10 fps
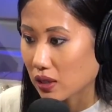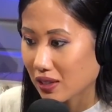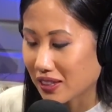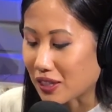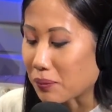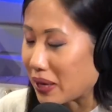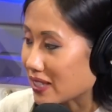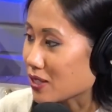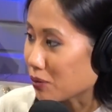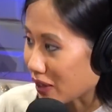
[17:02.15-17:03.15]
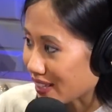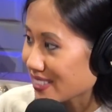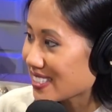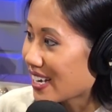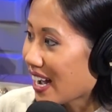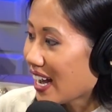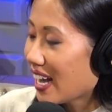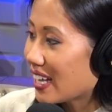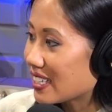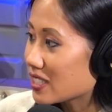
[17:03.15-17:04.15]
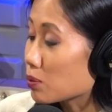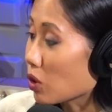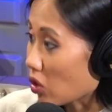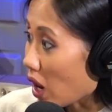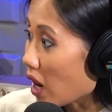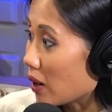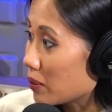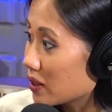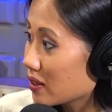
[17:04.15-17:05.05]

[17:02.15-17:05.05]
the bantamweights is Merab.